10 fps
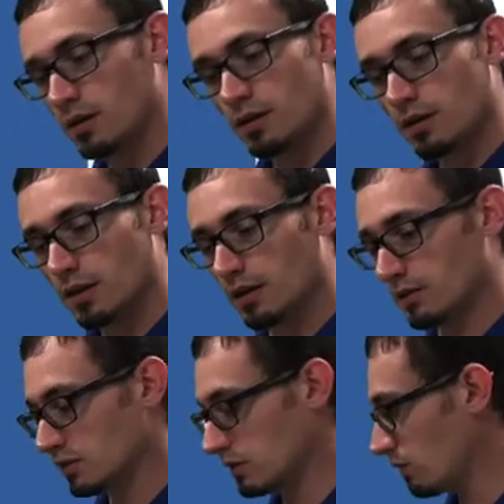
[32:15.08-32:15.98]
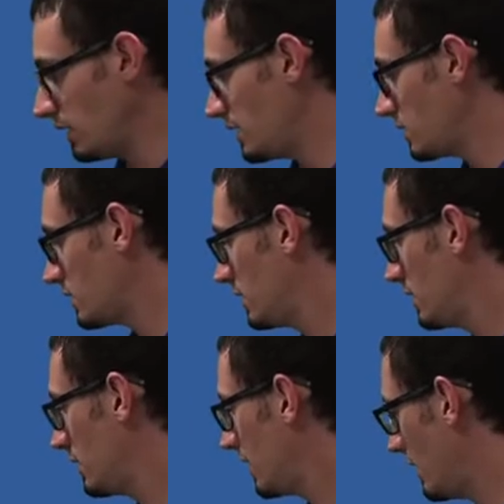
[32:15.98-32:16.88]
got a little syringe.
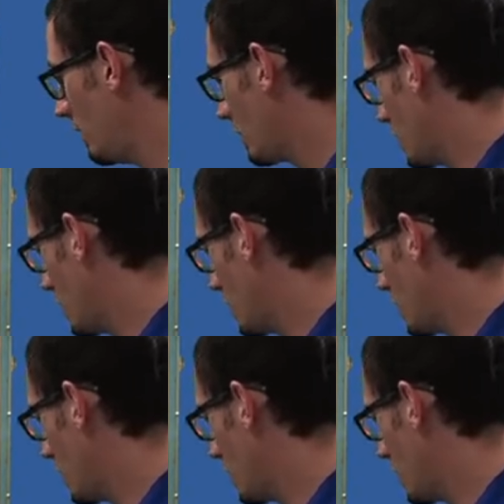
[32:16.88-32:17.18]
I'm going to